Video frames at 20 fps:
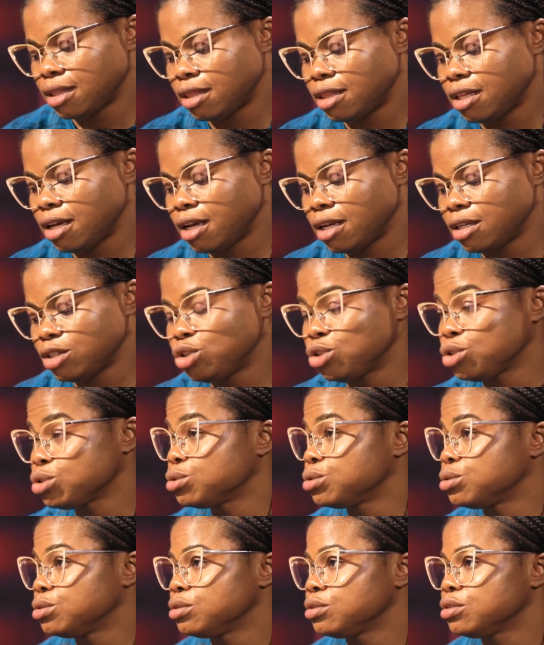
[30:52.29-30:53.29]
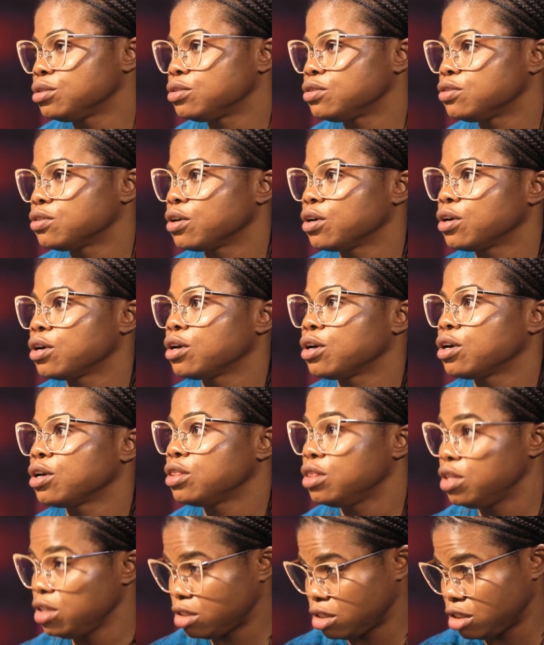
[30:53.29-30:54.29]
Then June
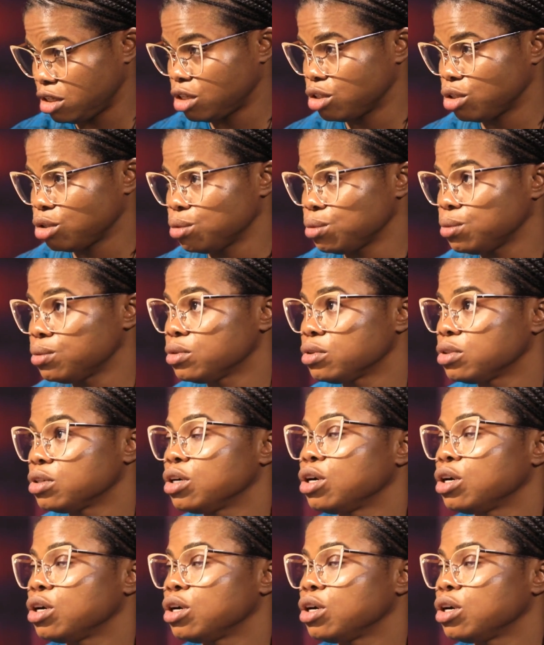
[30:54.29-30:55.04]
this year too,